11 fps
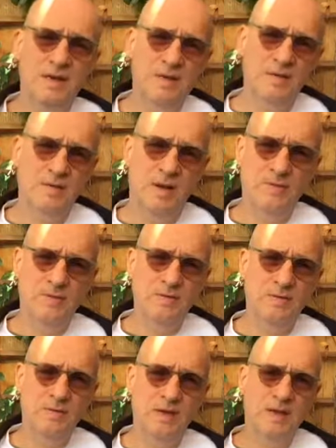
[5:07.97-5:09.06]
Are you able
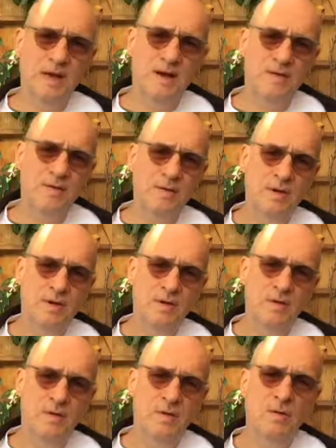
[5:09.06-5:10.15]
to allow
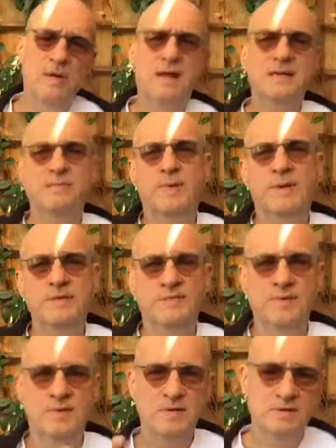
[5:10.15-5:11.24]
all aspects of
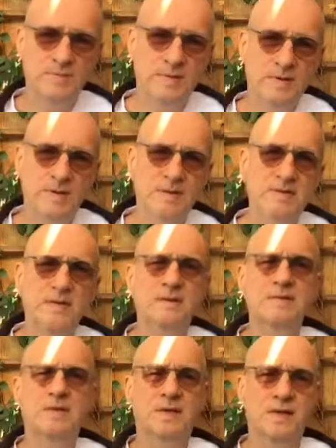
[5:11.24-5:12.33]
your experience into